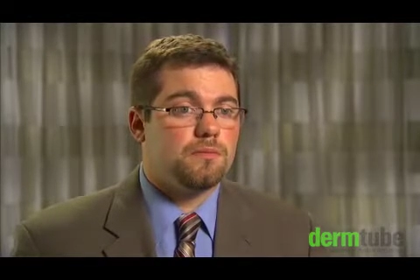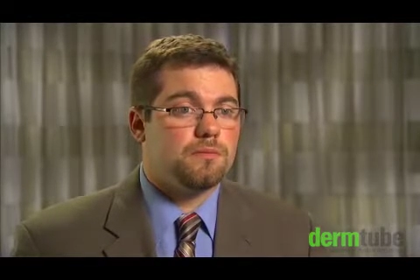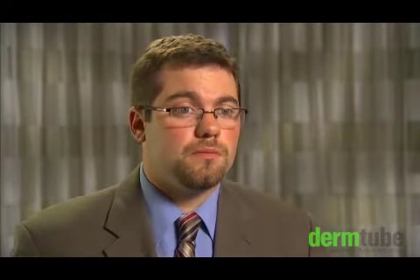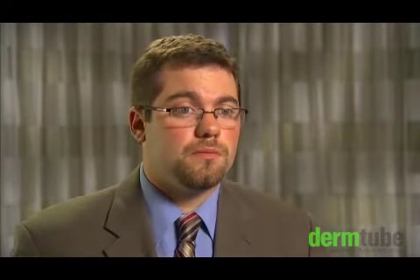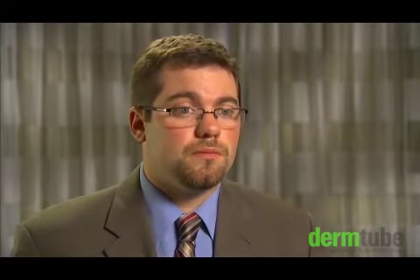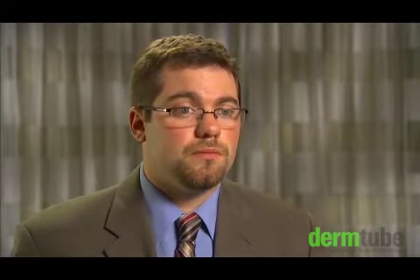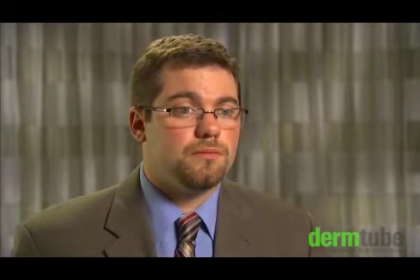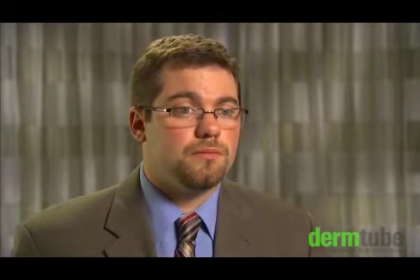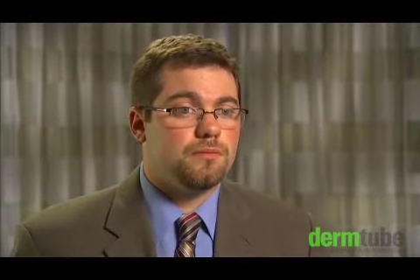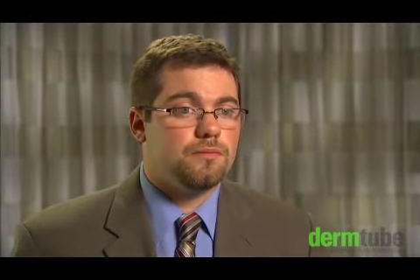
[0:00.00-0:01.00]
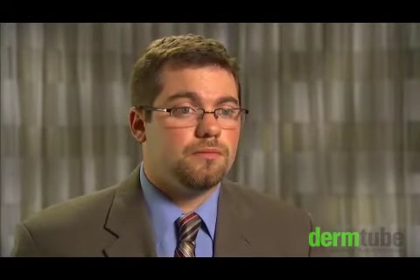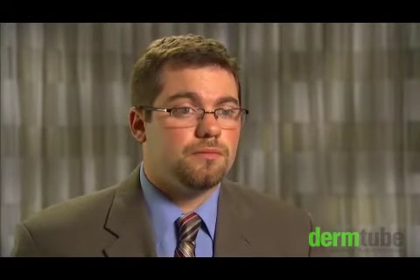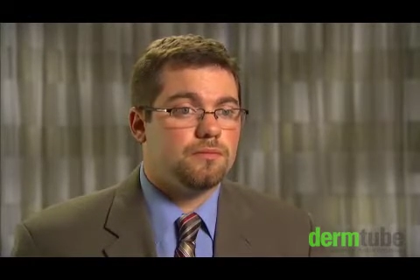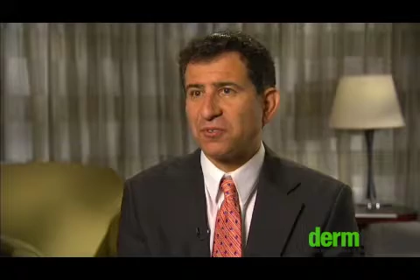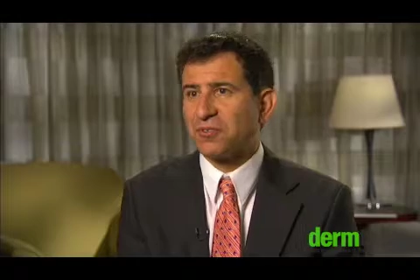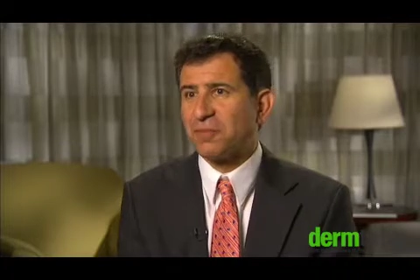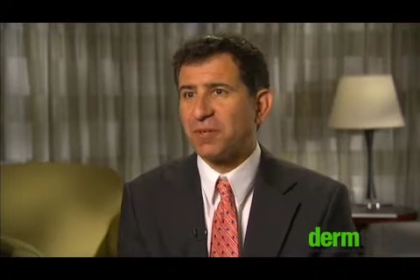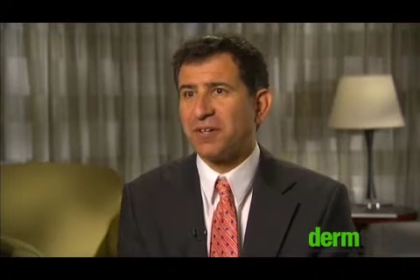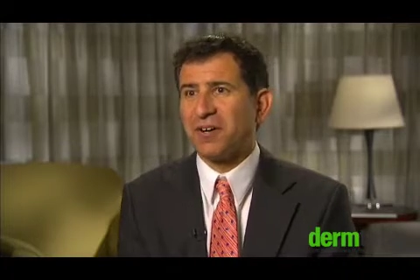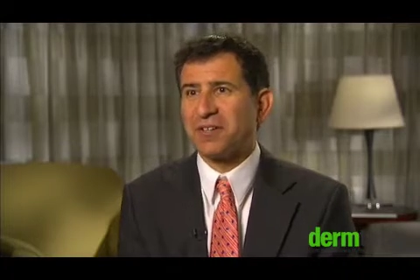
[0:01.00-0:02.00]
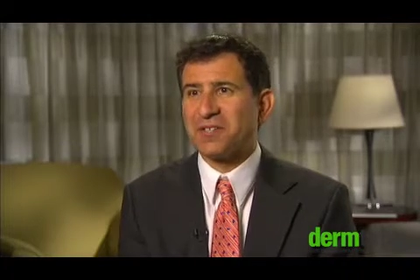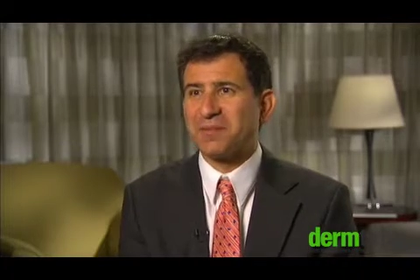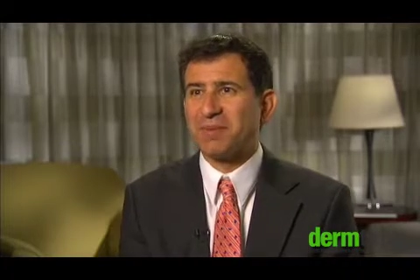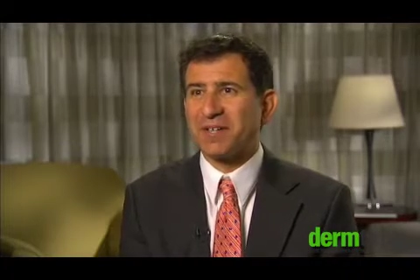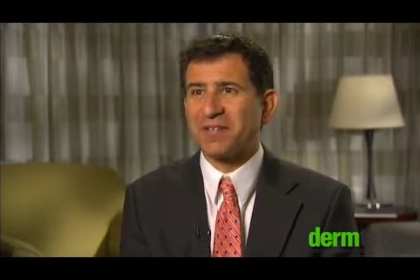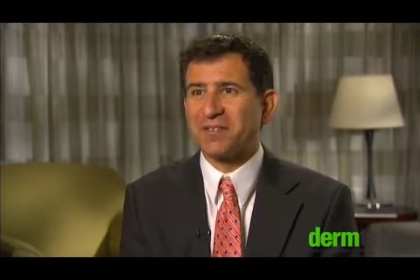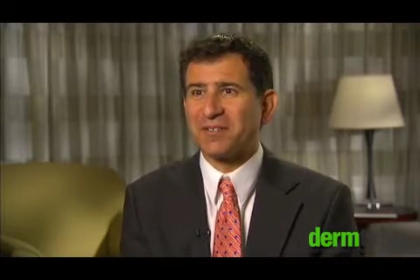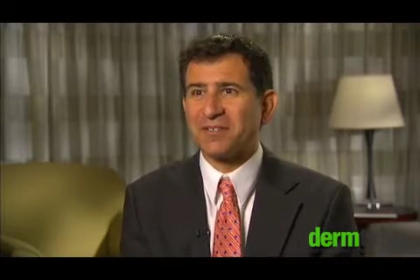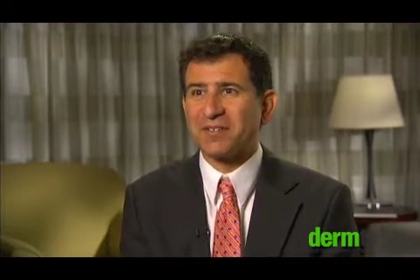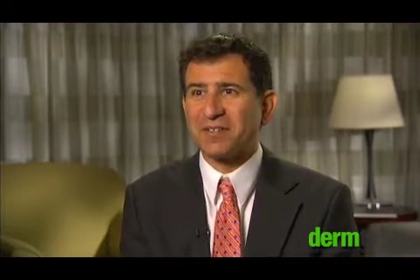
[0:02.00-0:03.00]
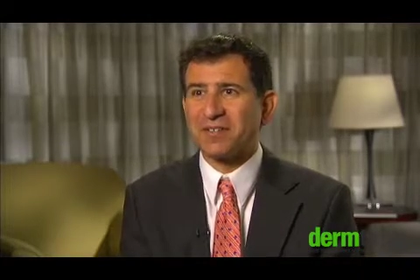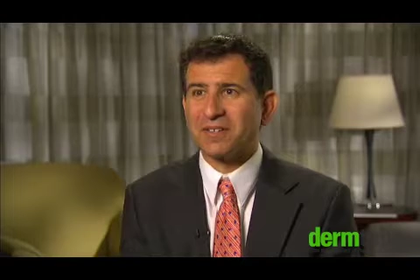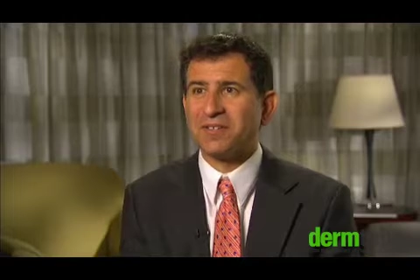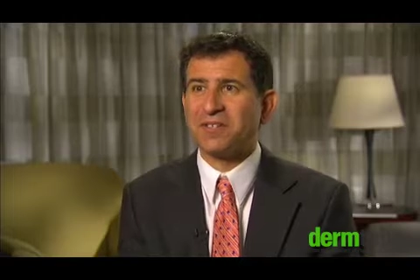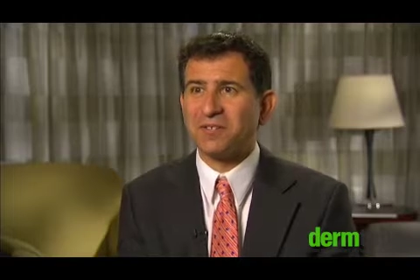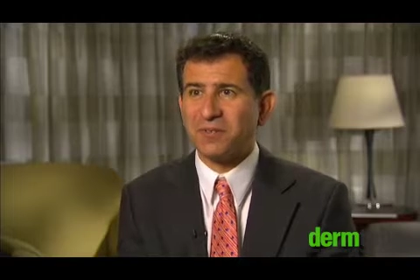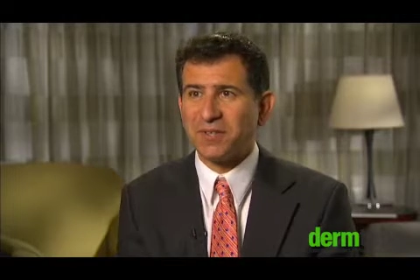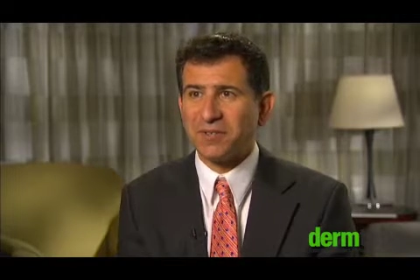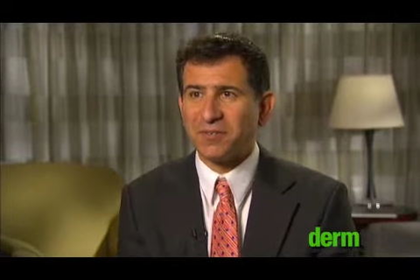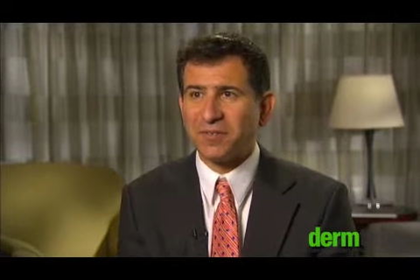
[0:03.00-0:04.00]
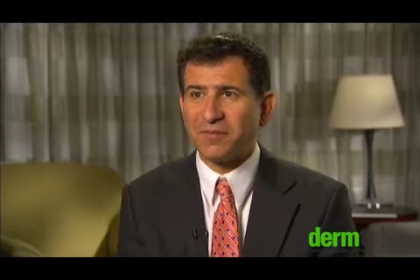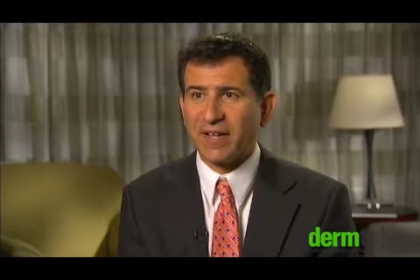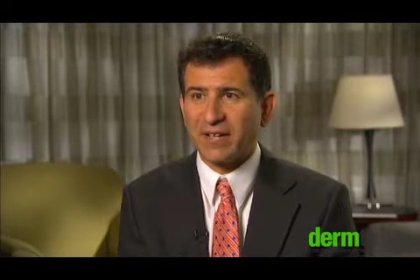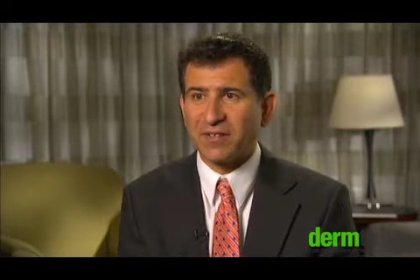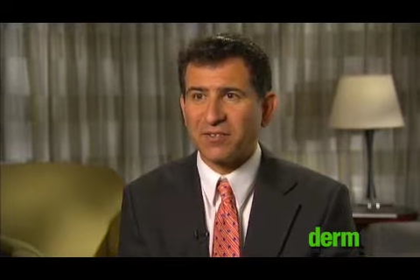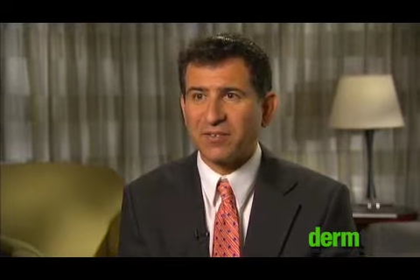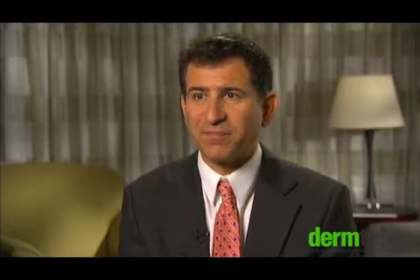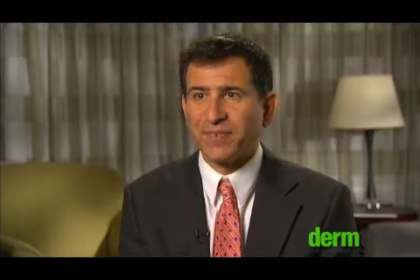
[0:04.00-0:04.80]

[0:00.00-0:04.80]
Well, I love surgical dermatology because it's continuing to advance,